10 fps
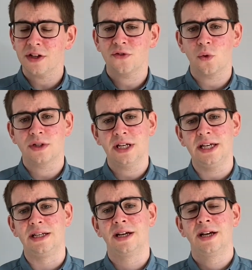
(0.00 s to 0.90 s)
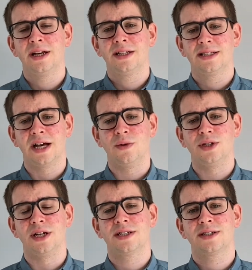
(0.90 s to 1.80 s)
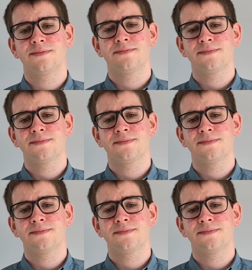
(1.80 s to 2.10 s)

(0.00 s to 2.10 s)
14 tells us,